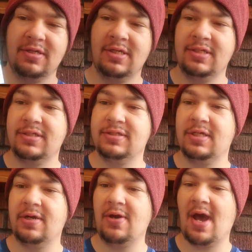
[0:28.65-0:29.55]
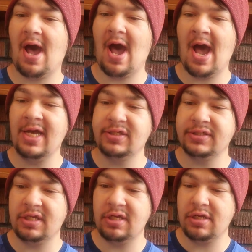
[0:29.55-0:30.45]
This is their
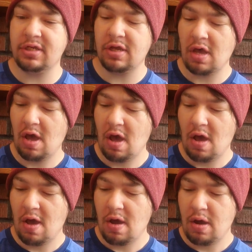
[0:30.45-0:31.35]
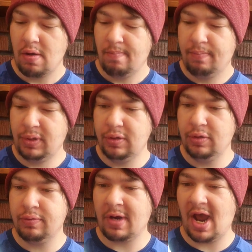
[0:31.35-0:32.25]
icy
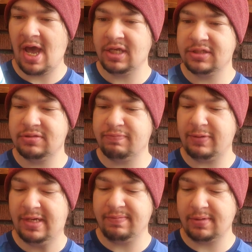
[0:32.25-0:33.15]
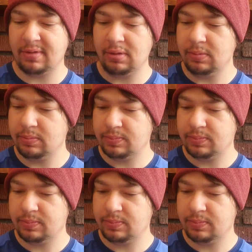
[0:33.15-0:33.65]
Blue Raz flavor.